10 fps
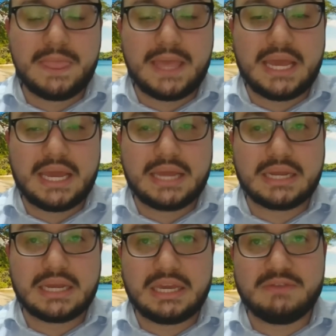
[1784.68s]

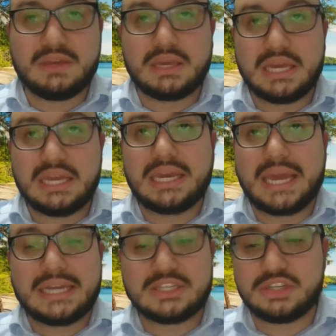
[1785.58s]
And if in
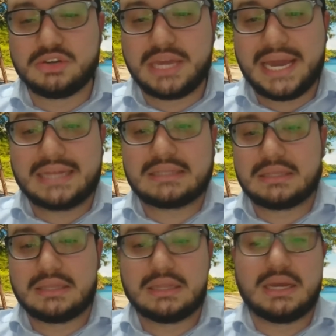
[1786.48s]
case you get
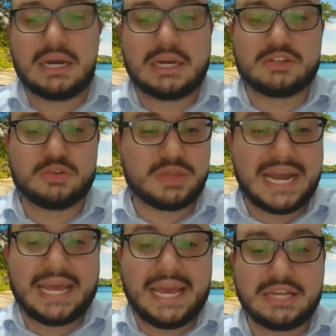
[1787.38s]
to
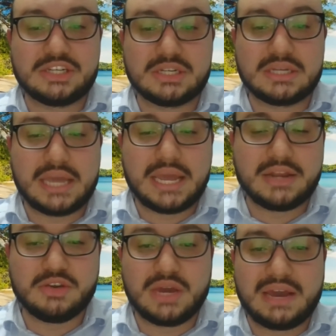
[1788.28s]
that age
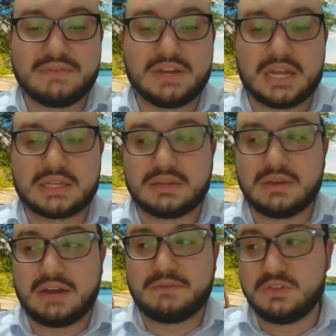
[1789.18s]
and you have not
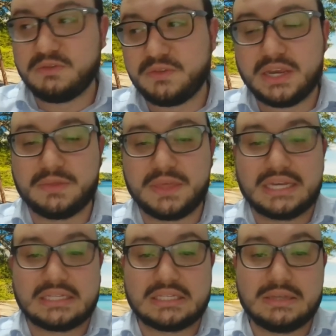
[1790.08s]
fulfilled
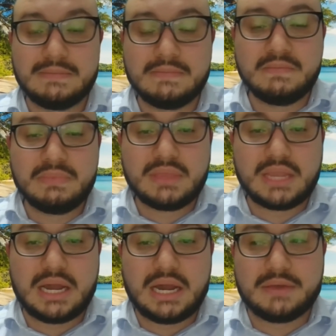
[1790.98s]
this,
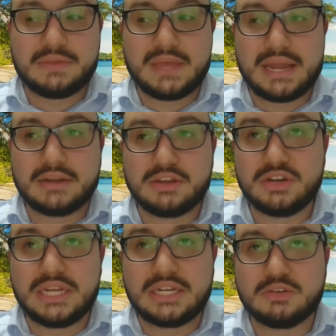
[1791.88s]
then you
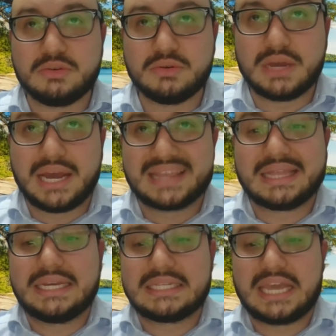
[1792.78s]
need to at
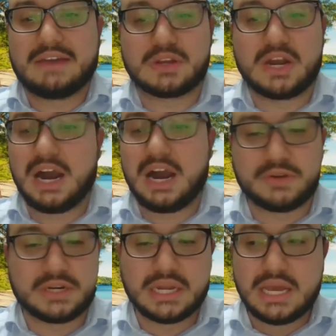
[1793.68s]
least have
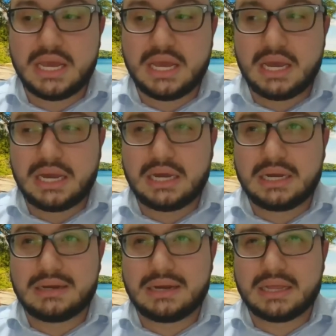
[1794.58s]
covered
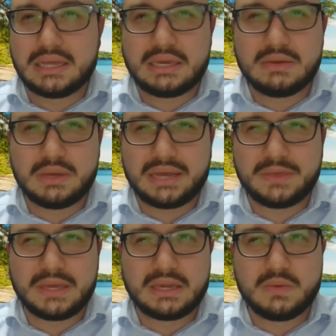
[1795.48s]
I
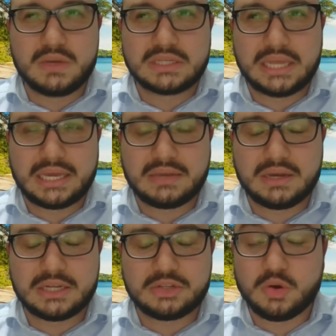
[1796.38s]
think it was like
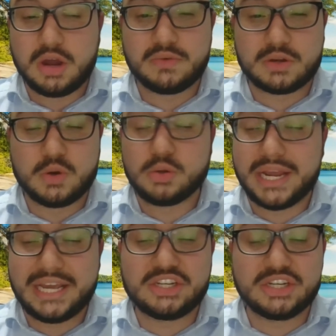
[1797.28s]
200
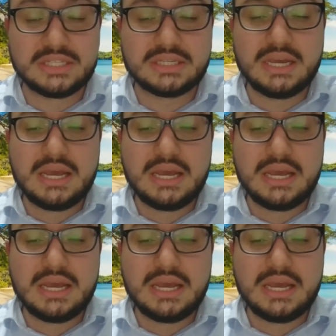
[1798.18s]
quotations,